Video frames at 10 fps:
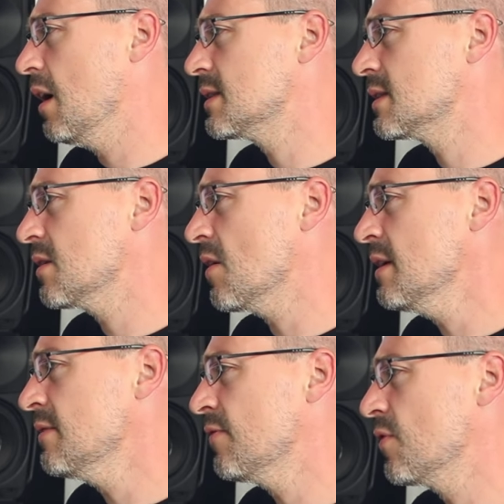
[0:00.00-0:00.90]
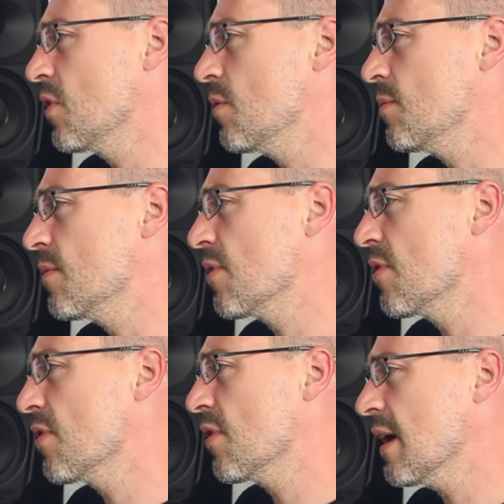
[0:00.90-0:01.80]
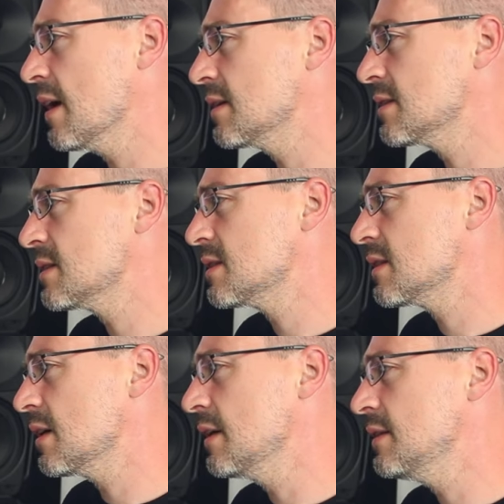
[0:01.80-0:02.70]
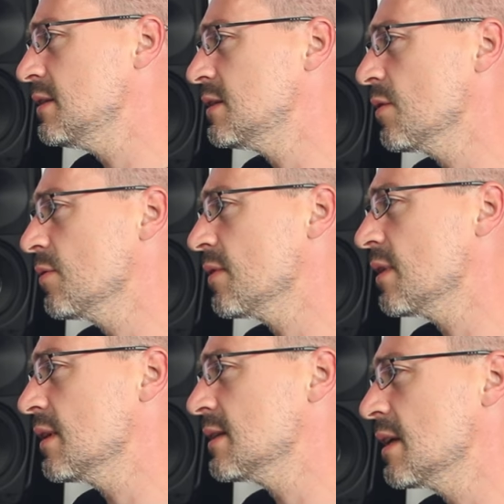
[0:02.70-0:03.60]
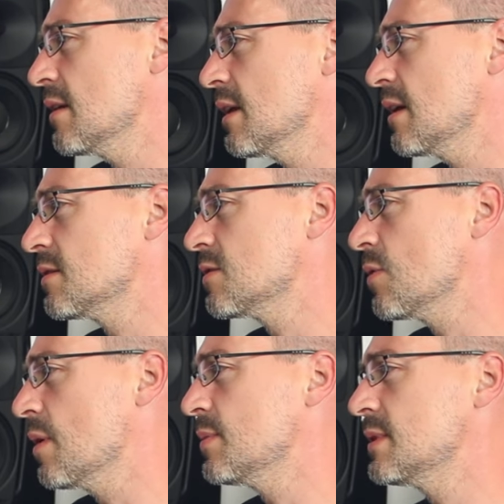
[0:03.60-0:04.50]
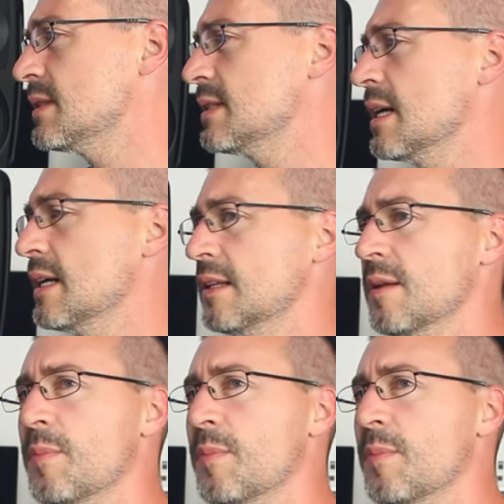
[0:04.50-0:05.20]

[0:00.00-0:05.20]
Aside from that, I don't think there's anything else to update.